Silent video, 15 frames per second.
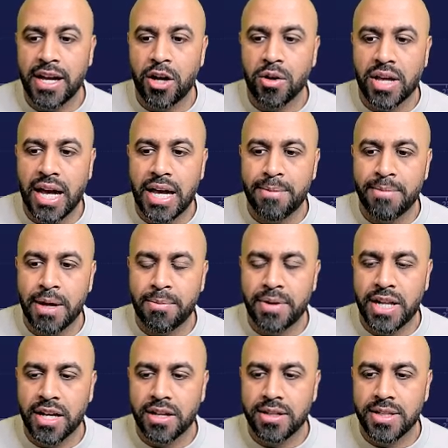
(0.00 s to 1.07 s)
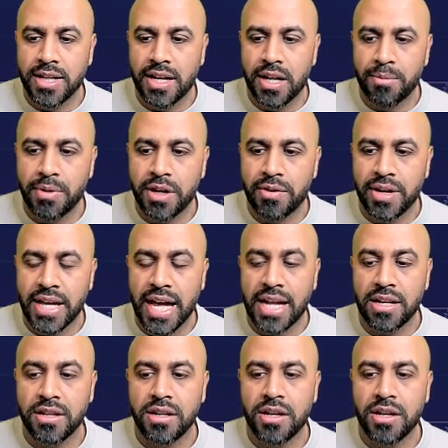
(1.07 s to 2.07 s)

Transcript: Okay, maybe they can turn up here again.